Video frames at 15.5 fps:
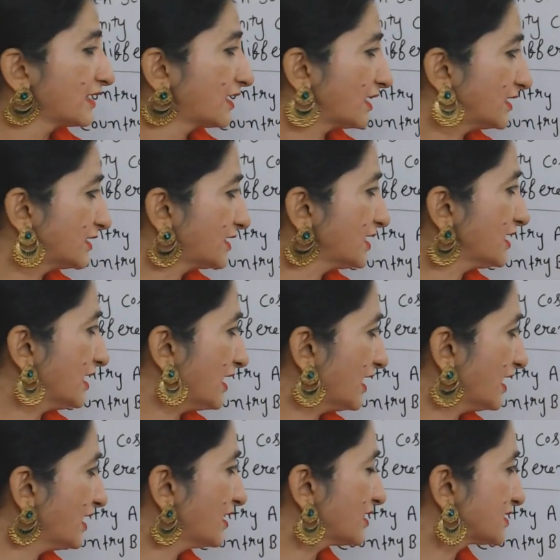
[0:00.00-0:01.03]
country
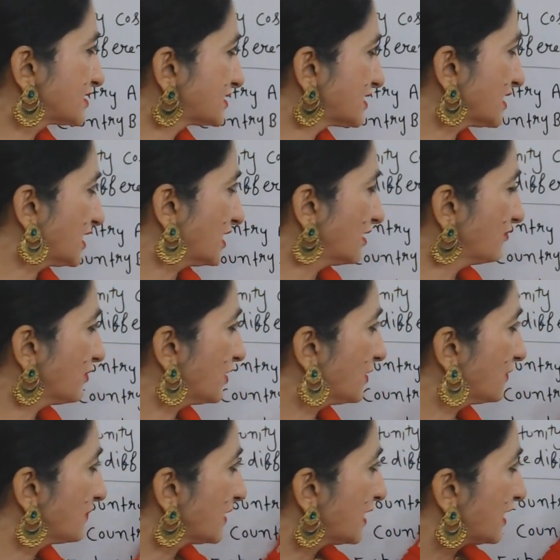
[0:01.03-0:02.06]
A receive
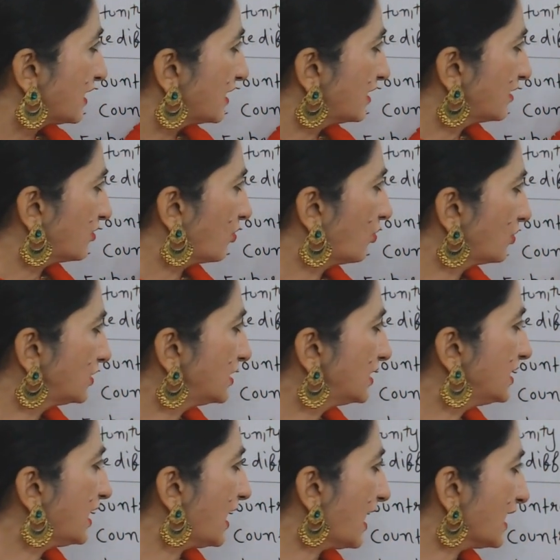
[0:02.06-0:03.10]

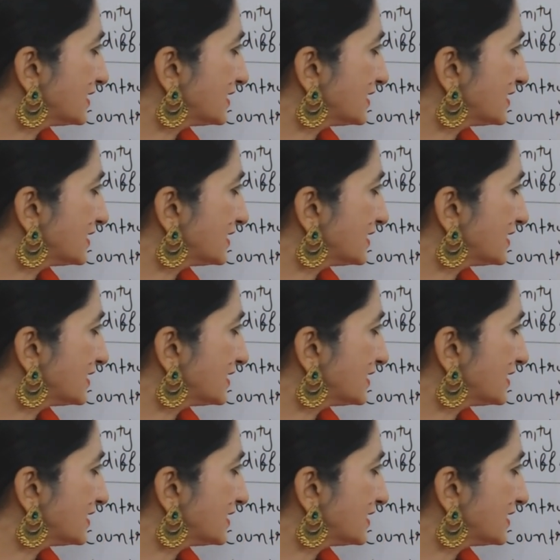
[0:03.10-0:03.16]
only